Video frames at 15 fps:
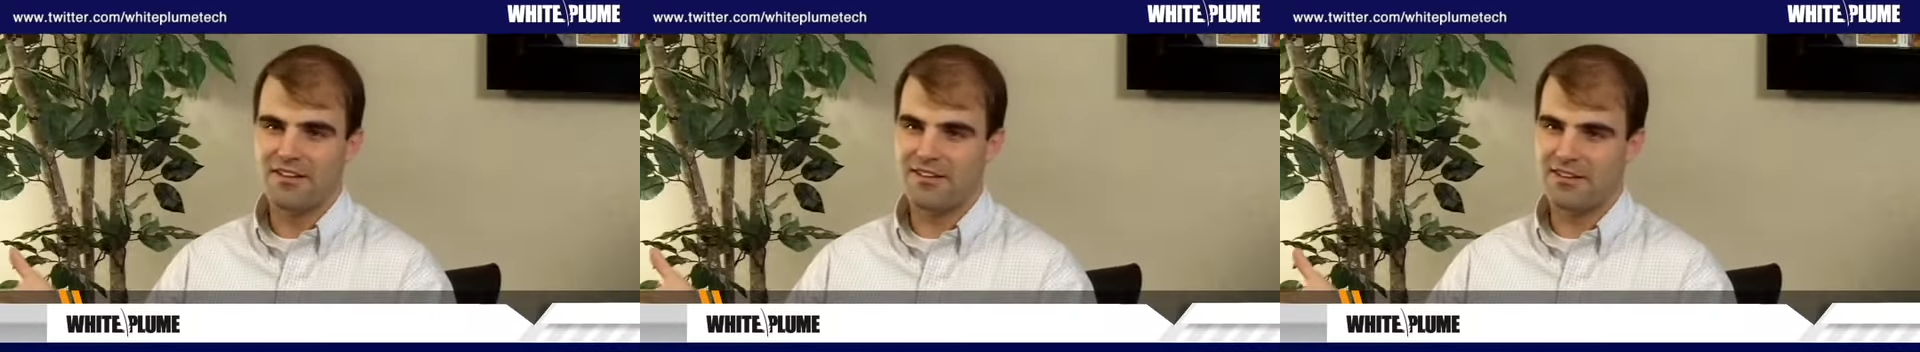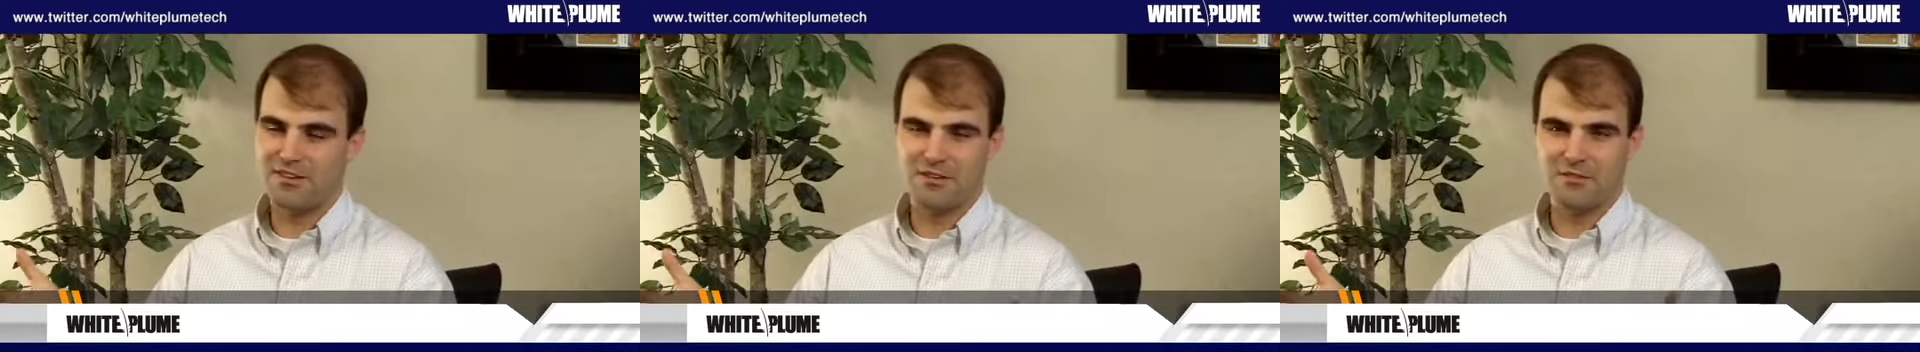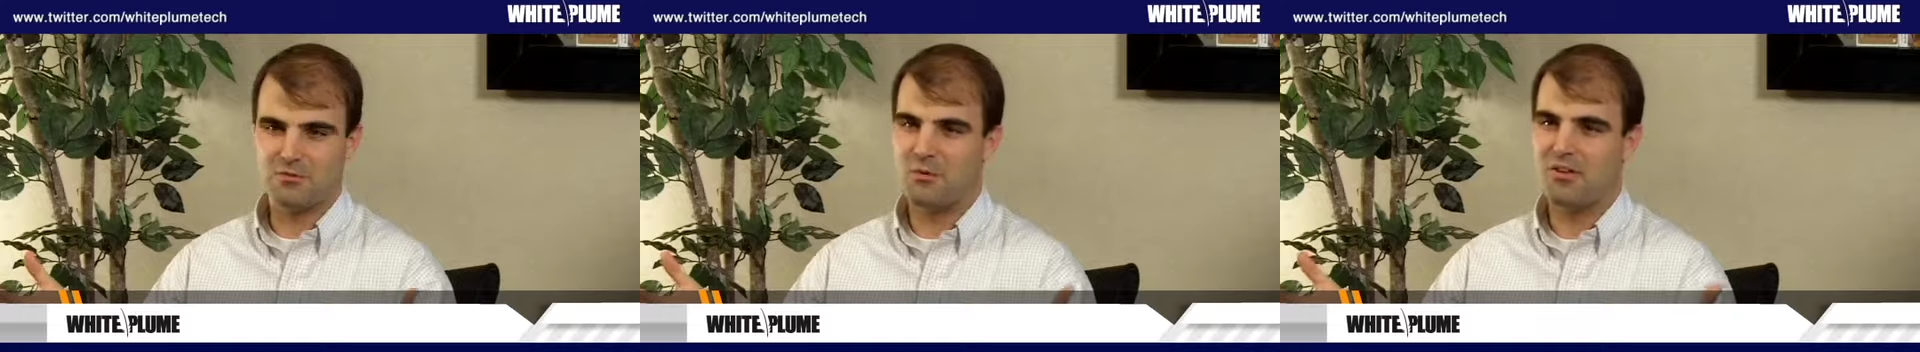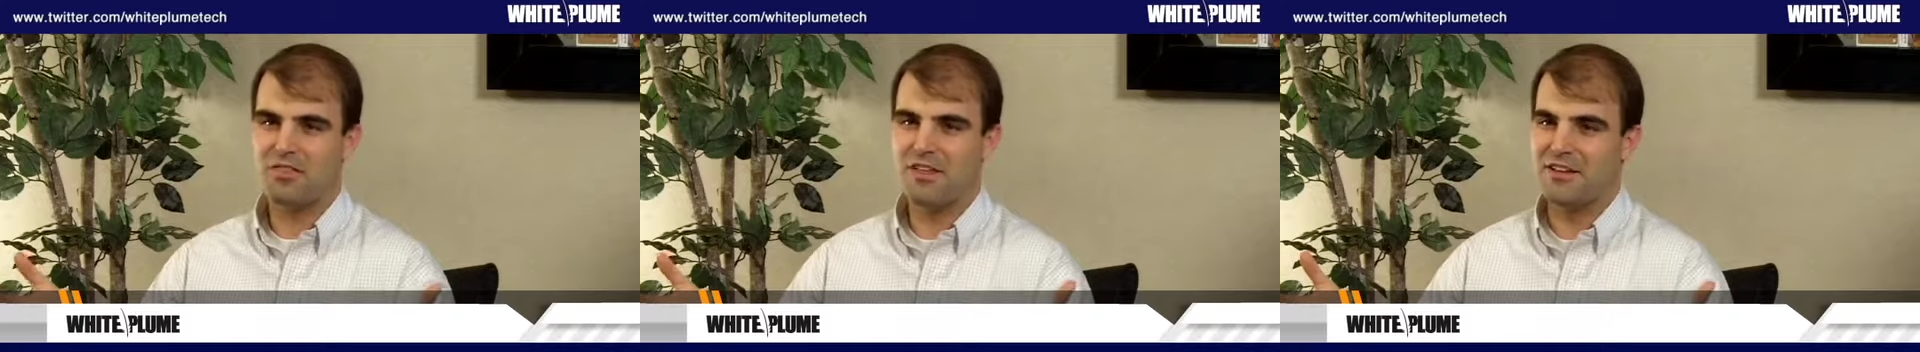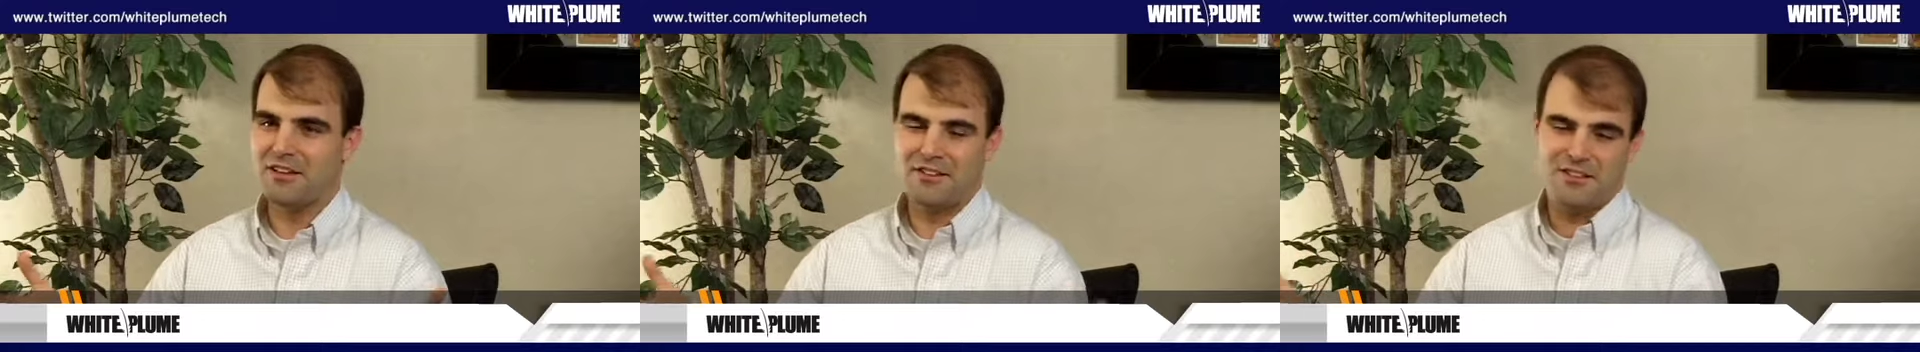It's
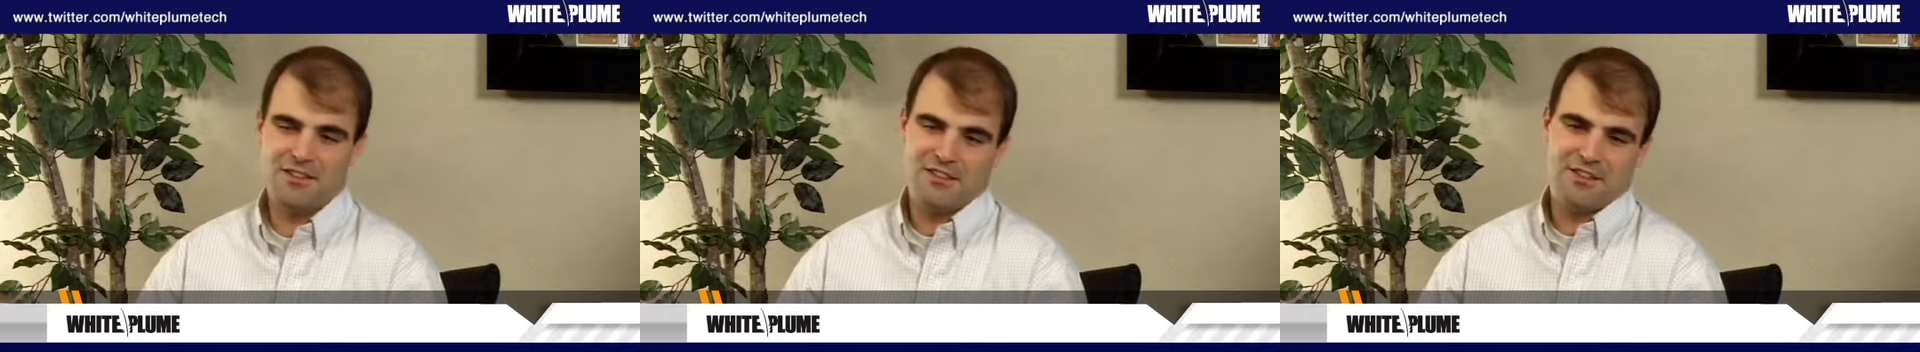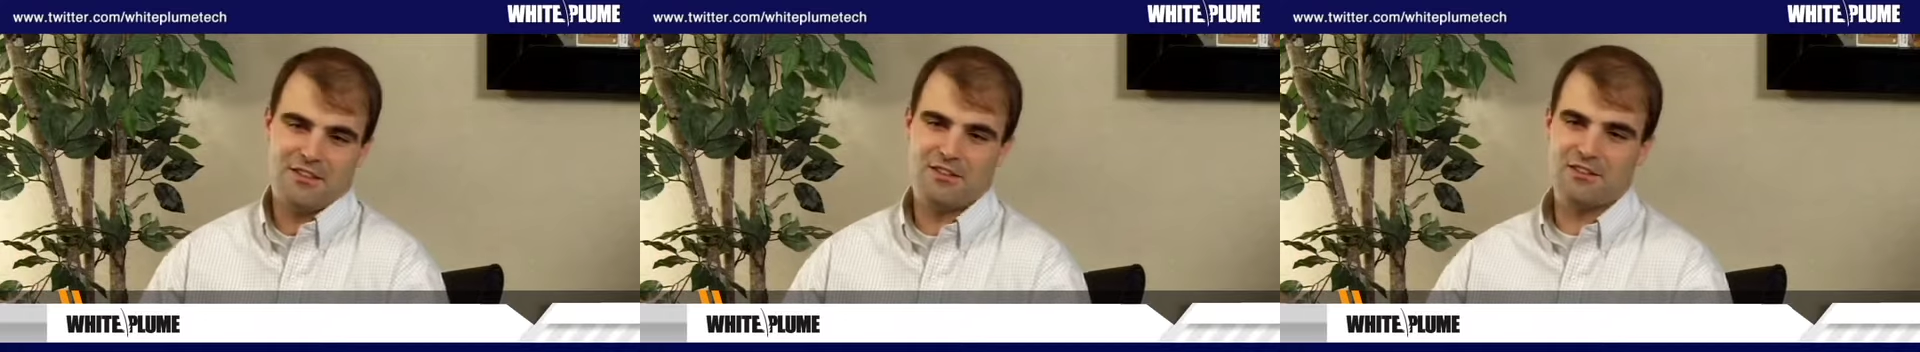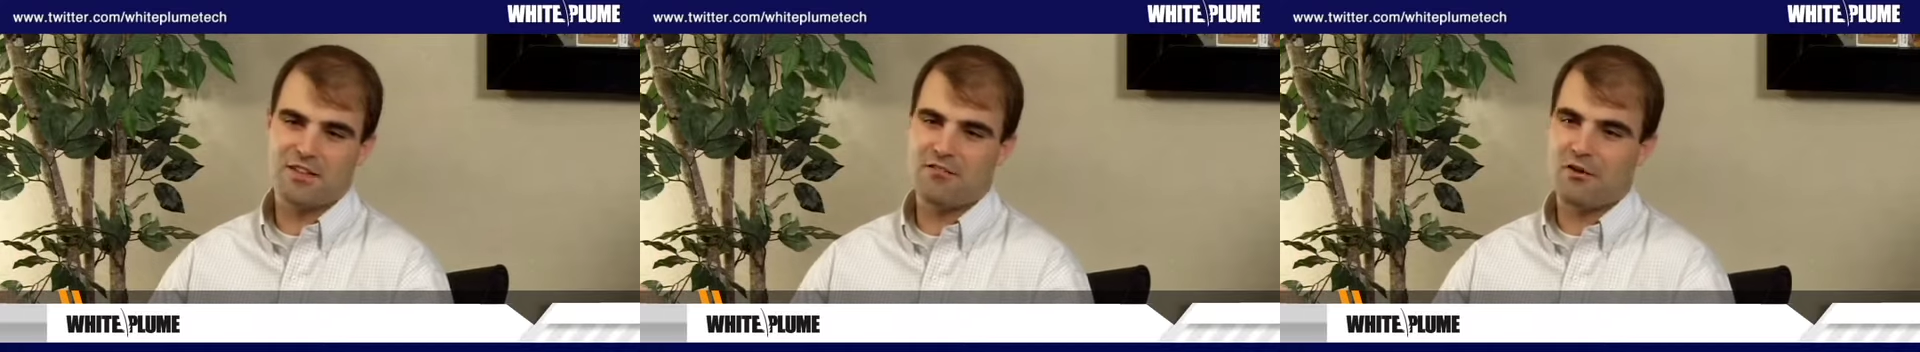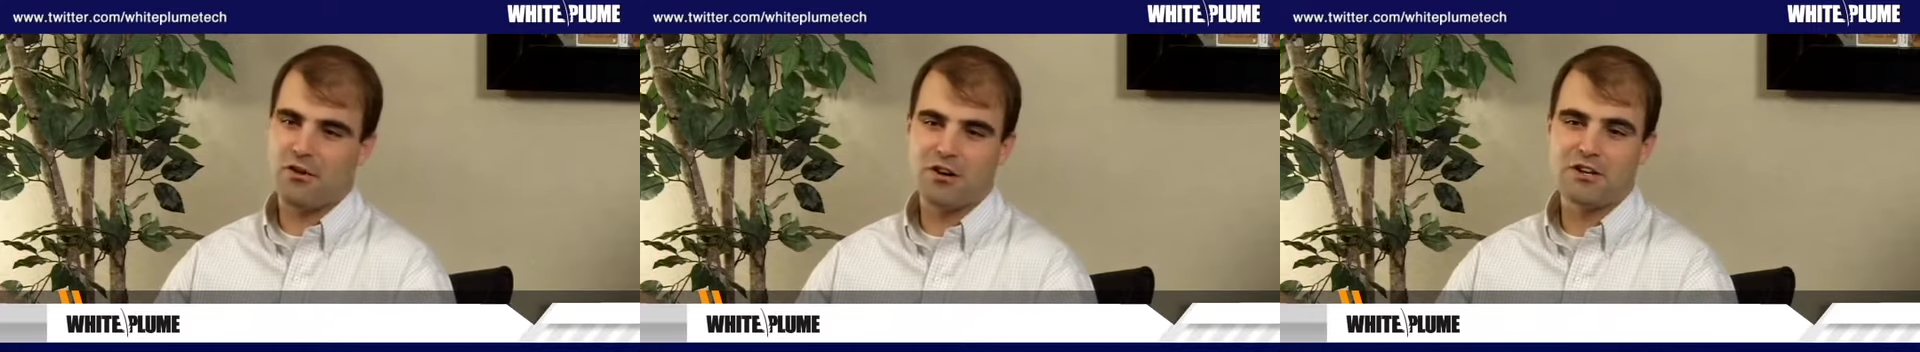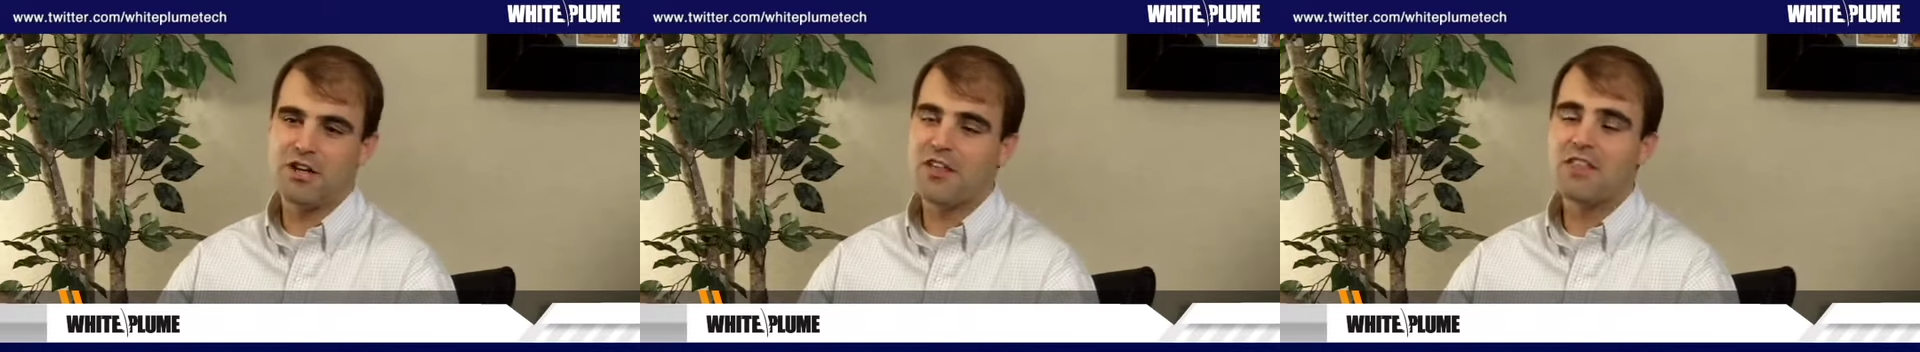what they they've
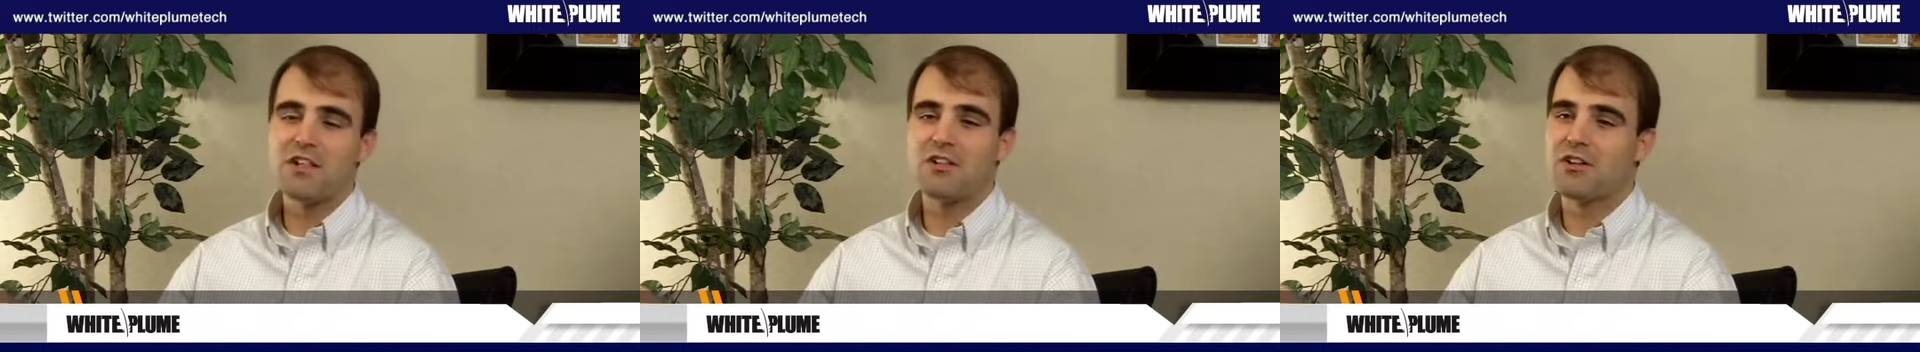already done